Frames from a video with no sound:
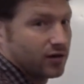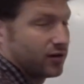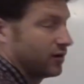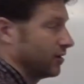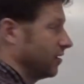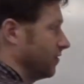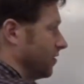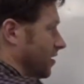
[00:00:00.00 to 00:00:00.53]

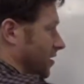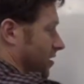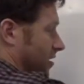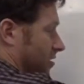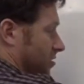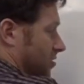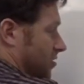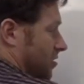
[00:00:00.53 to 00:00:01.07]
leave it like that,
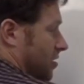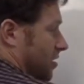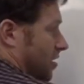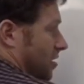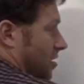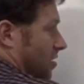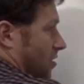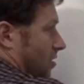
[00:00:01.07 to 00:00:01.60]
just
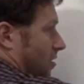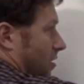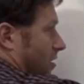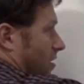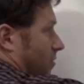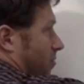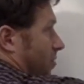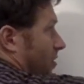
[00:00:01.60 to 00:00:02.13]
down and
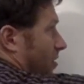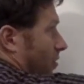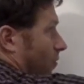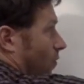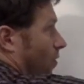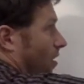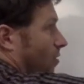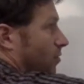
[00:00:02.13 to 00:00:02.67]
up and then
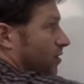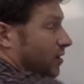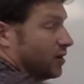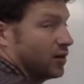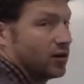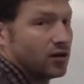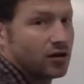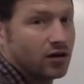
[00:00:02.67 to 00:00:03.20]
wobbly
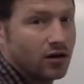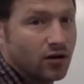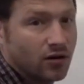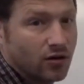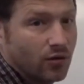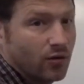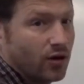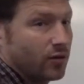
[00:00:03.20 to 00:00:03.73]
all
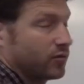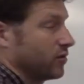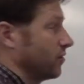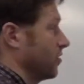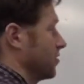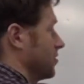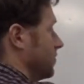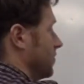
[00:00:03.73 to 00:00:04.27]
the way up to the
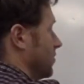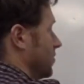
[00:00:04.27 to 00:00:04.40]
rest of his